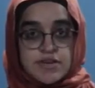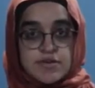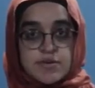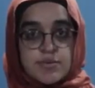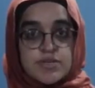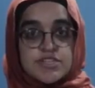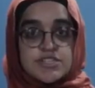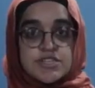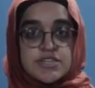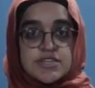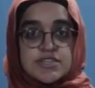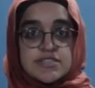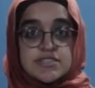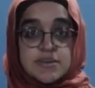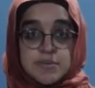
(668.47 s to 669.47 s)
which
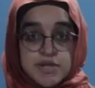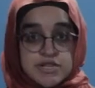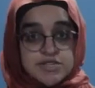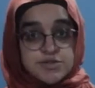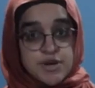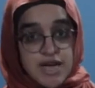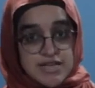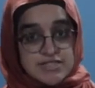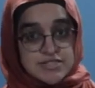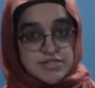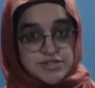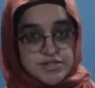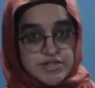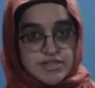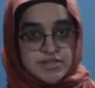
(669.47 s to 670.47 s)
is similar to
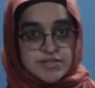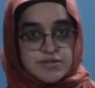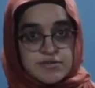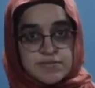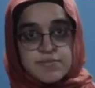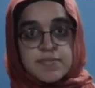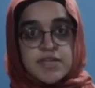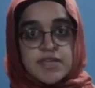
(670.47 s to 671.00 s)
Cas13,